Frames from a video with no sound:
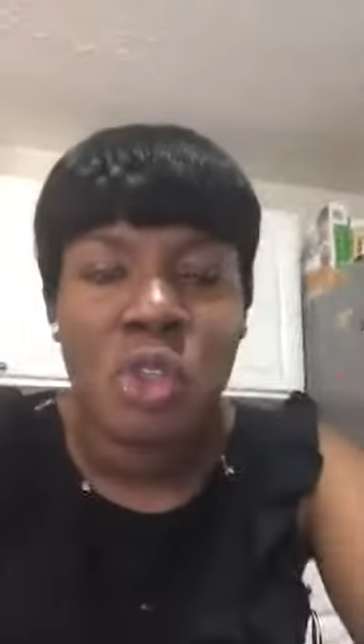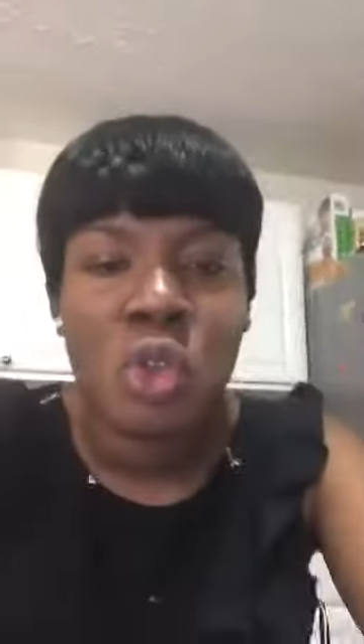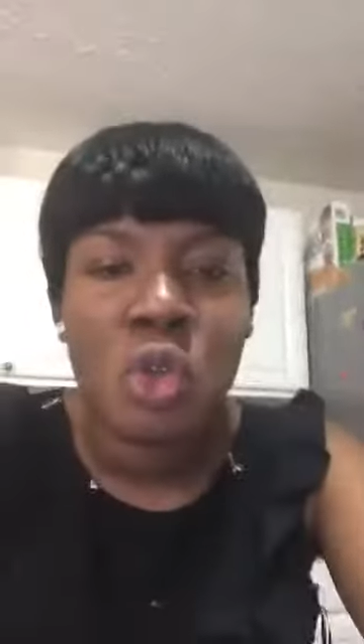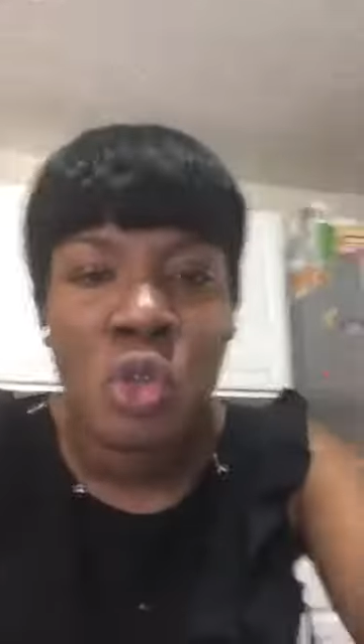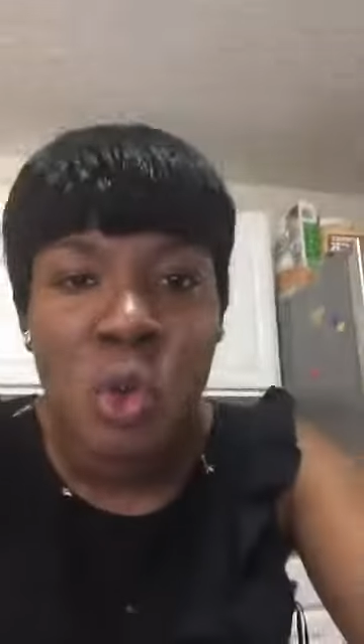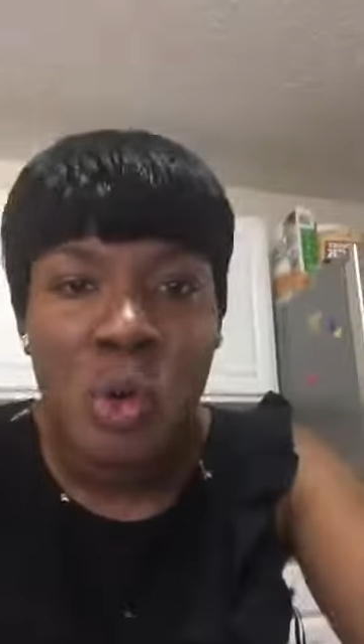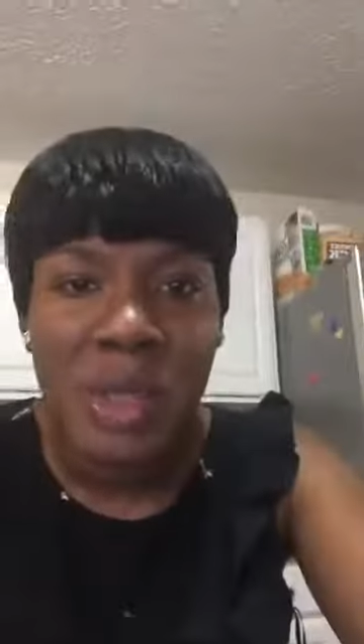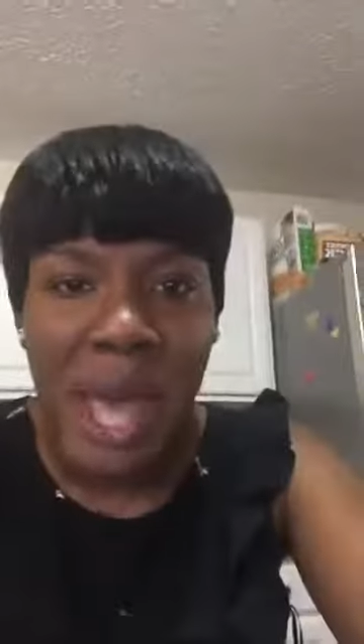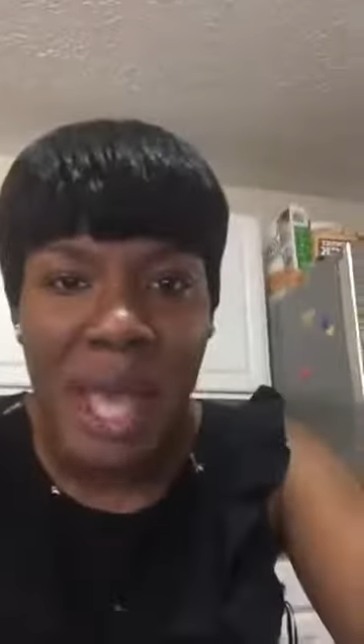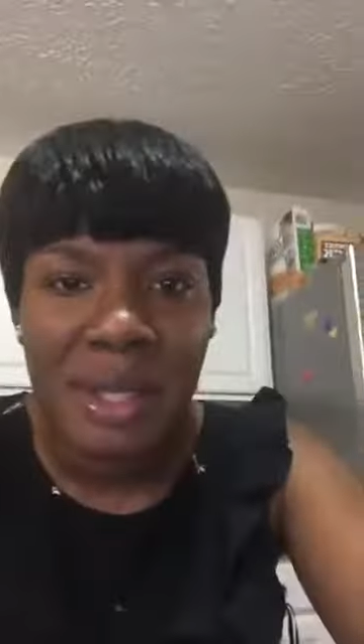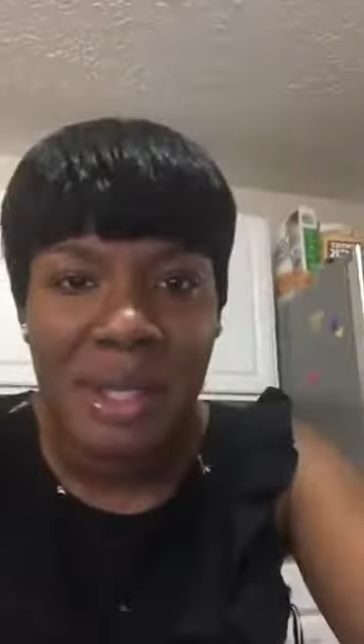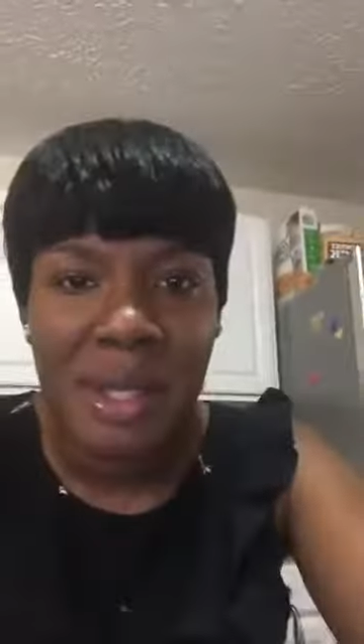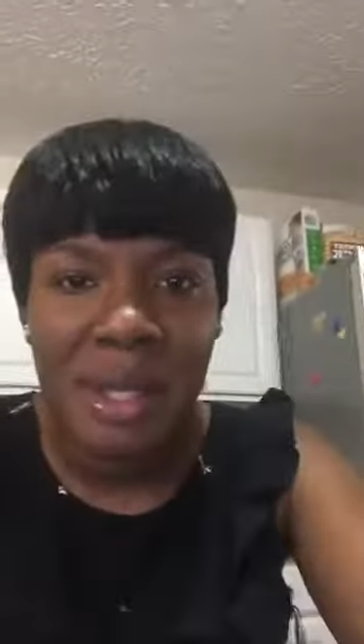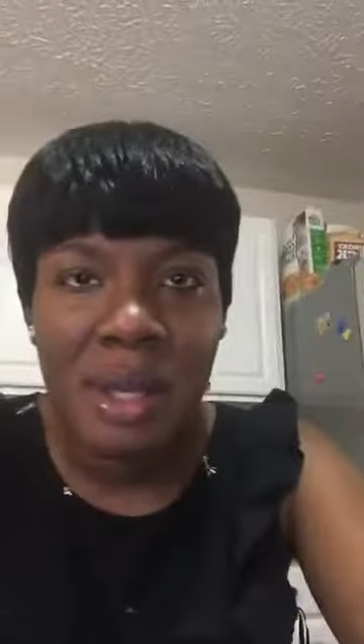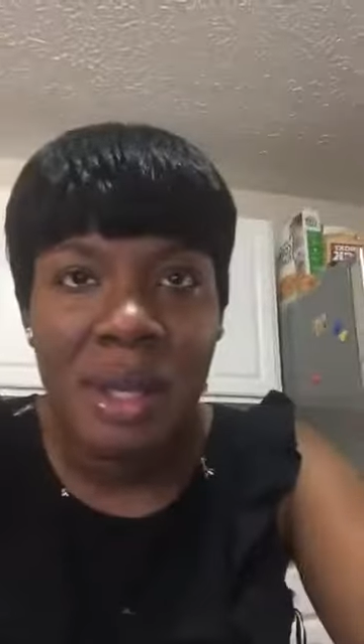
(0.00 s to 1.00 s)
to do
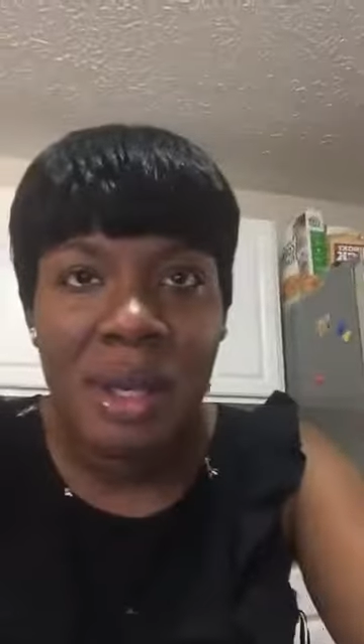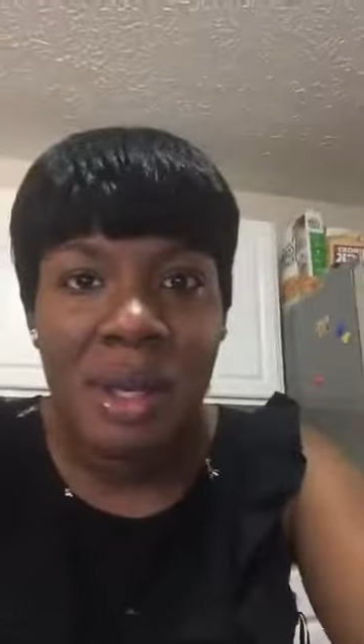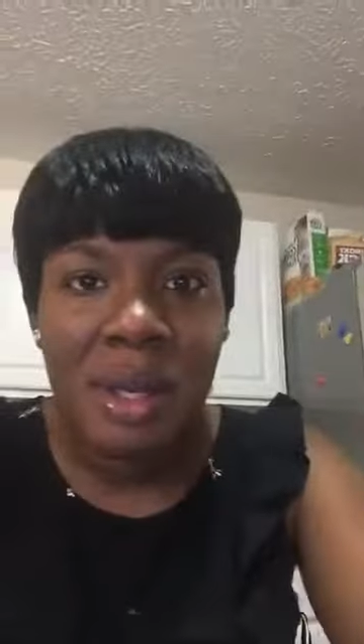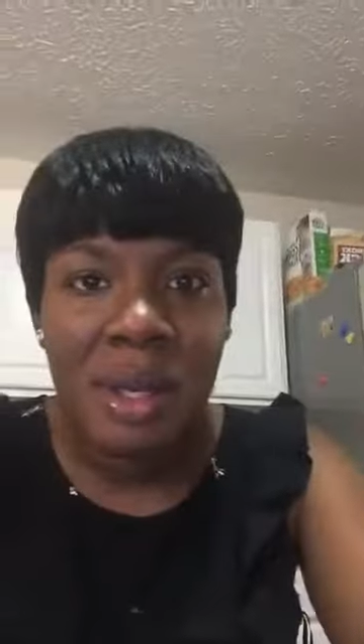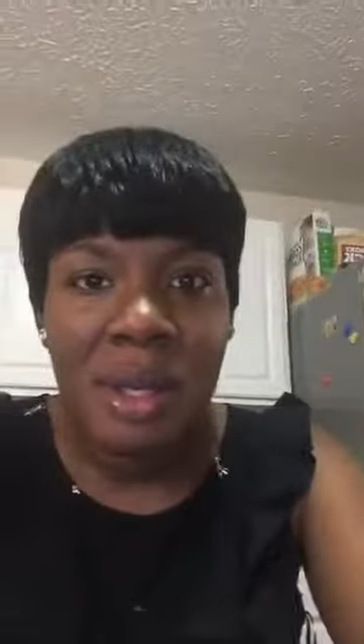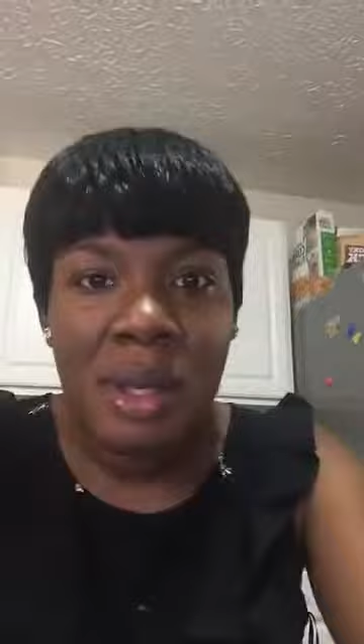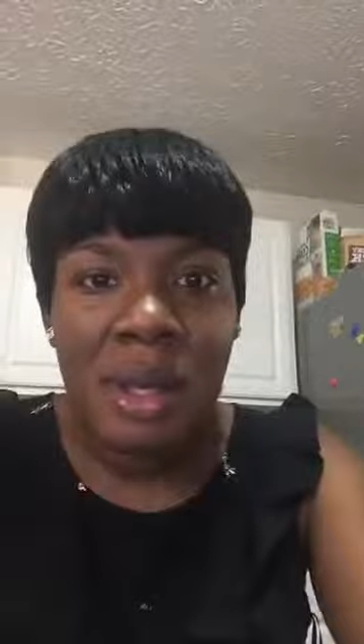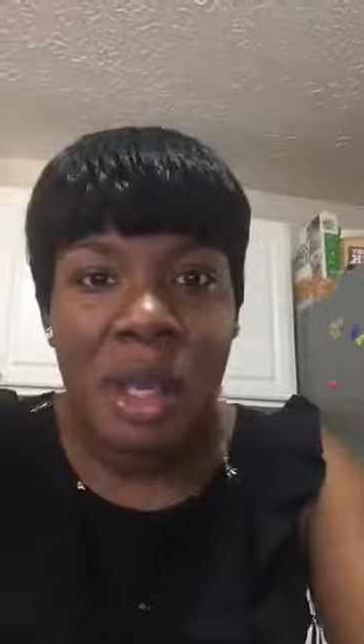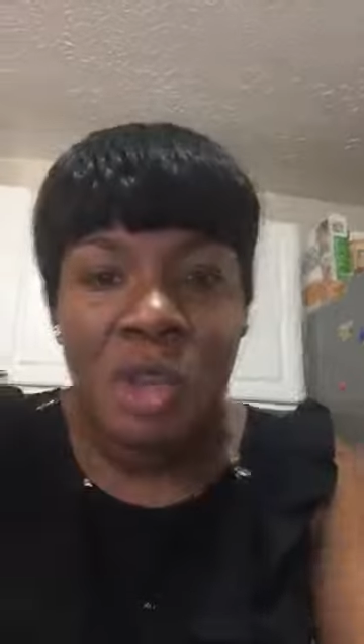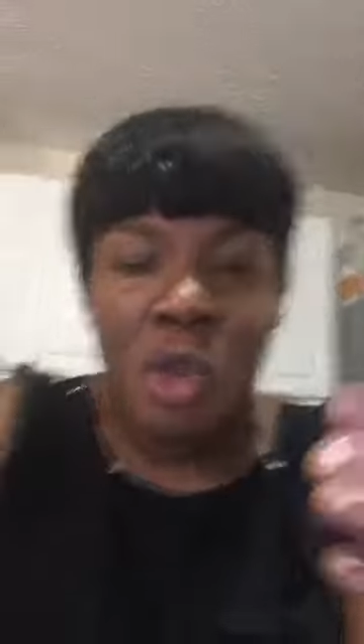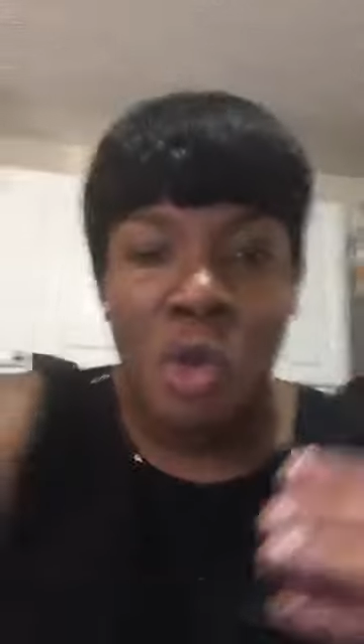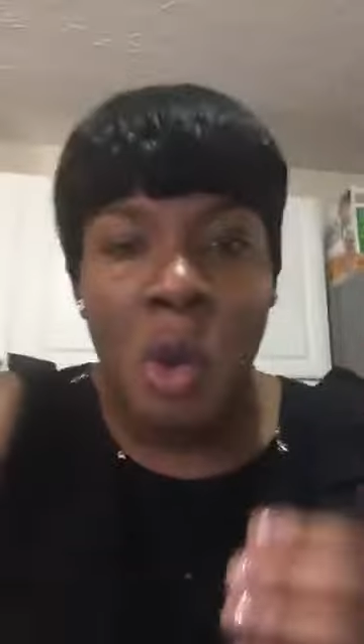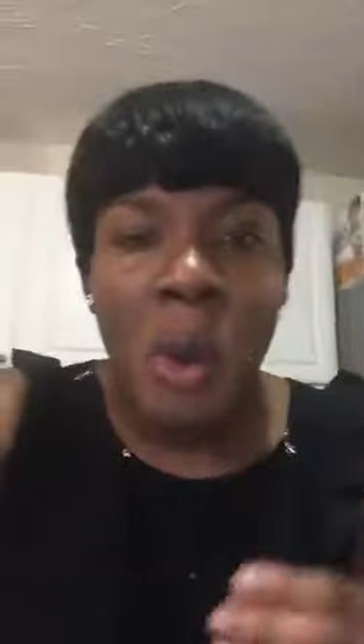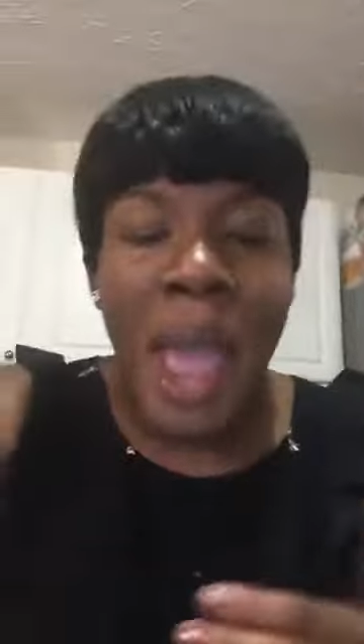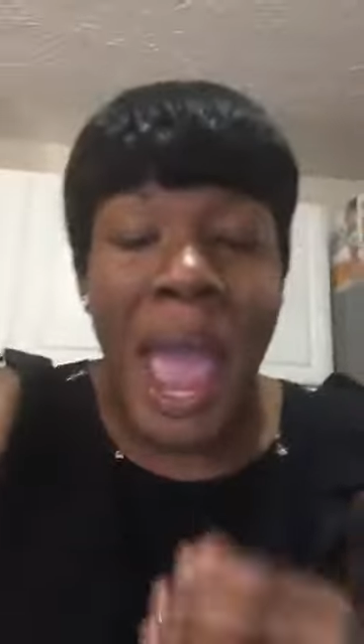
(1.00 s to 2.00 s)
that. You know,